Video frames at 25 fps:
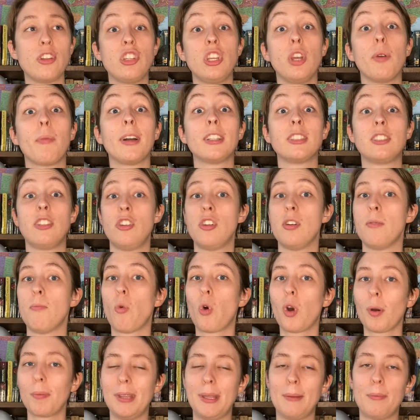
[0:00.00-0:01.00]
she runs into
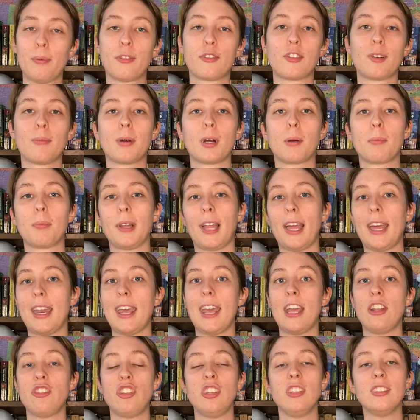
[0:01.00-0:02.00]
more people from her
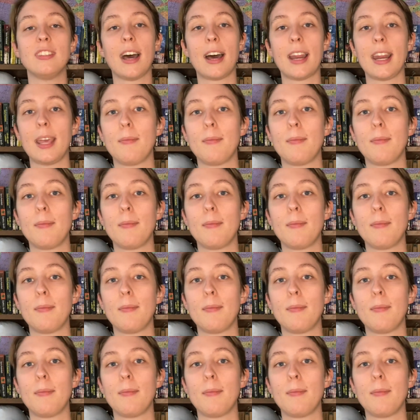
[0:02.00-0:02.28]
planet and she's not